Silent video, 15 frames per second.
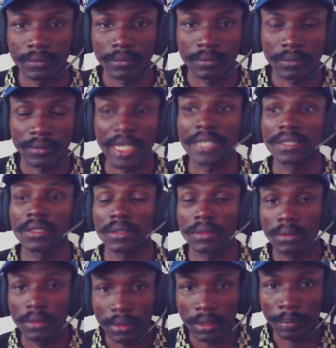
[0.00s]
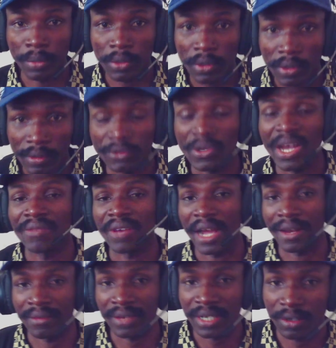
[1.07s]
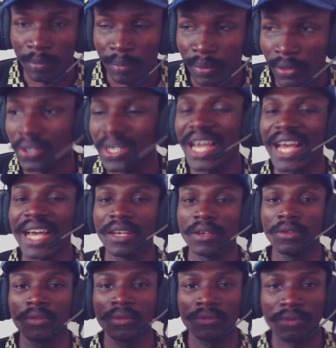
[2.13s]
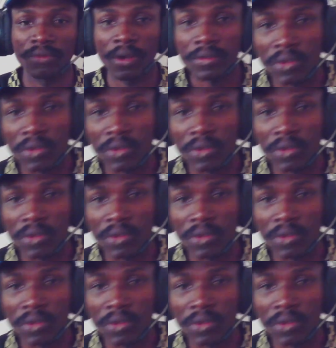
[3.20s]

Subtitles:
that the both of you have agreed upon, and you've also